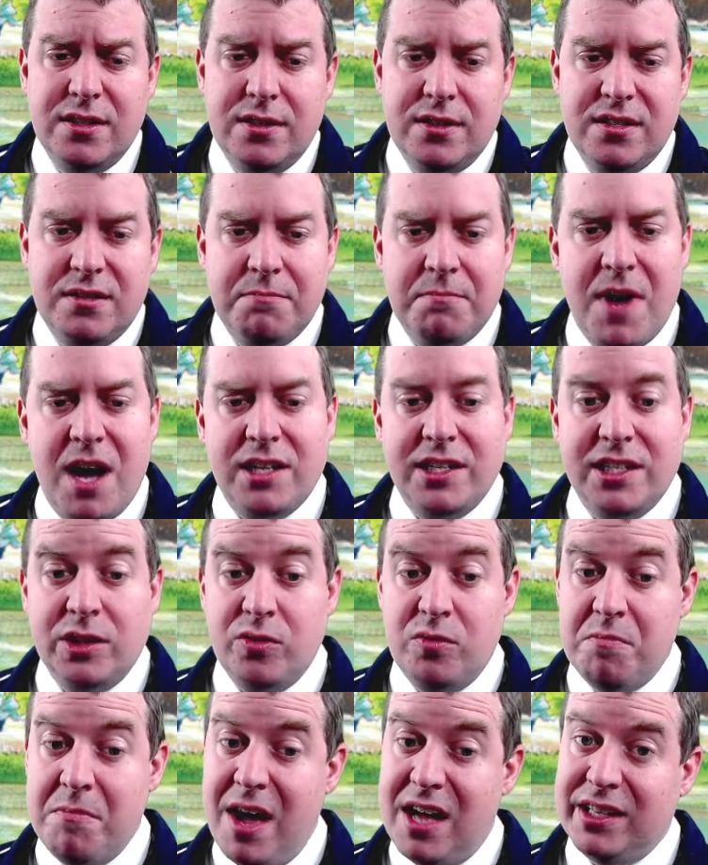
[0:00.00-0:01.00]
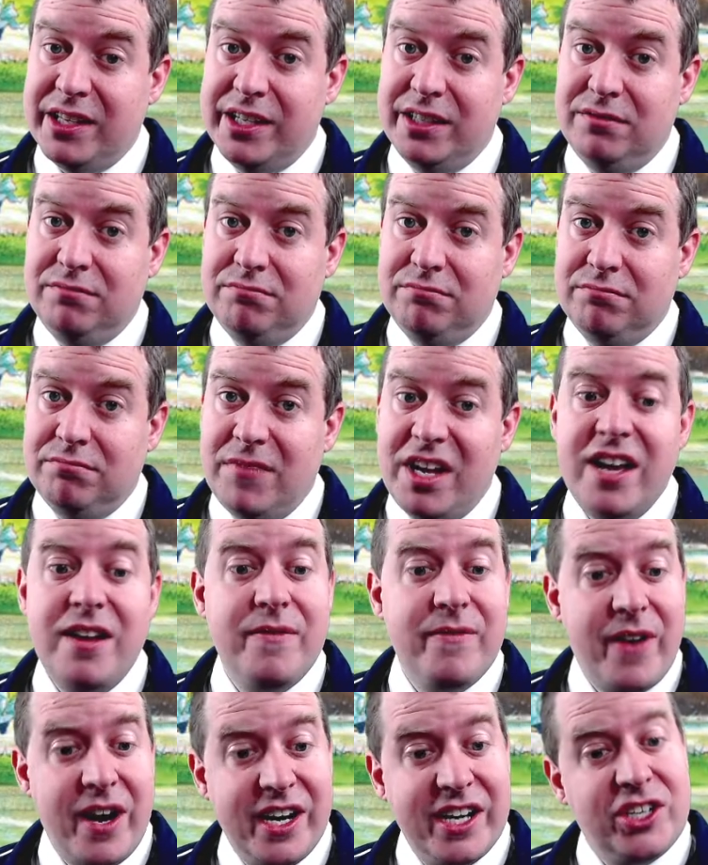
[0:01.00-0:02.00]
Molly Lou Melon
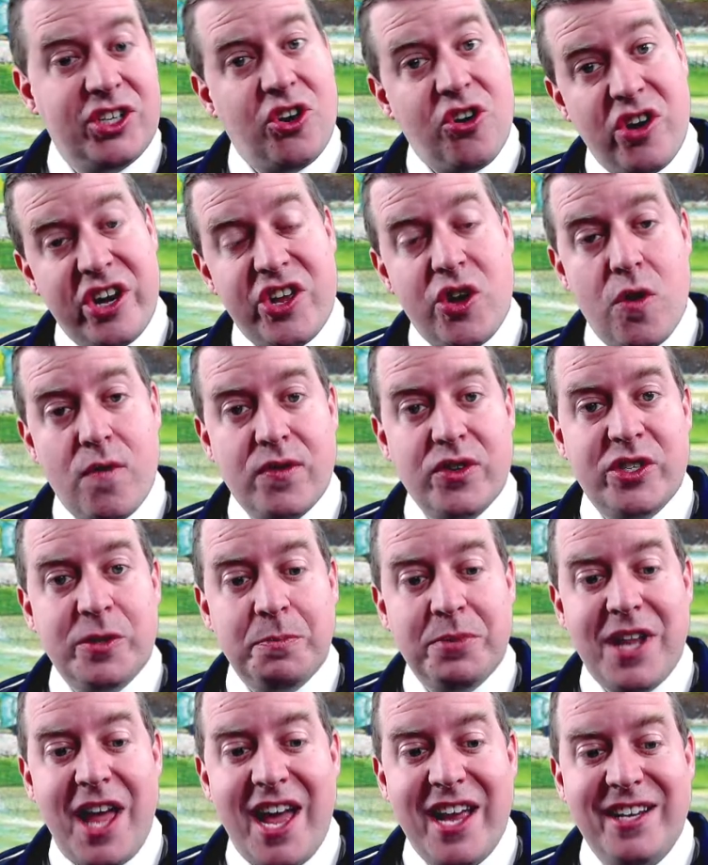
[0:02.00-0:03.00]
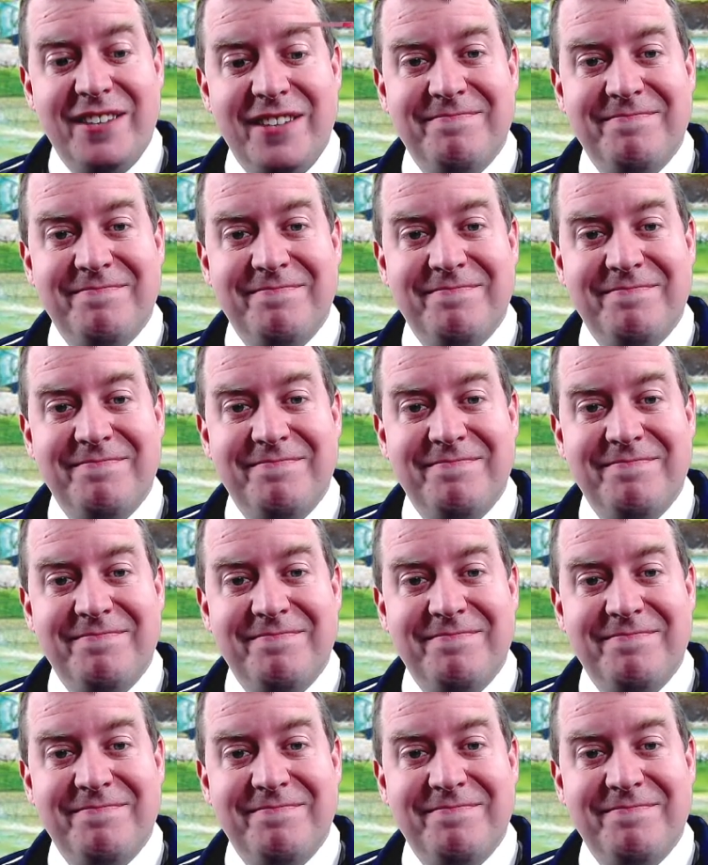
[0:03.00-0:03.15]
invited Gertie over to play.